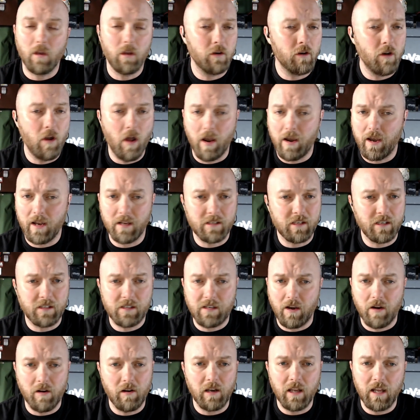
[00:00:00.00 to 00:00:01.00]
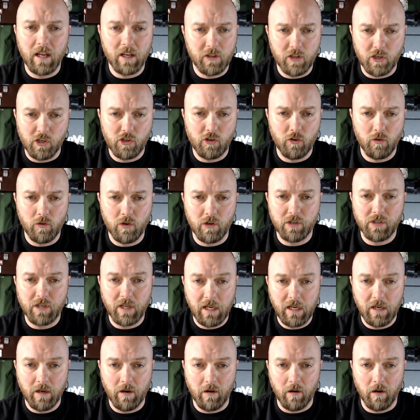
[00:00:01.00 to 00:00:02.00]
not necessarily at the shooter's
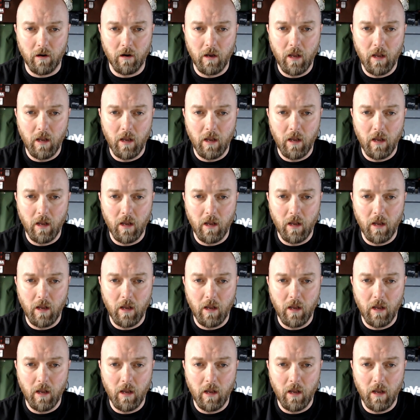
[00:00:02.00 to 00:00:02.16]
ear.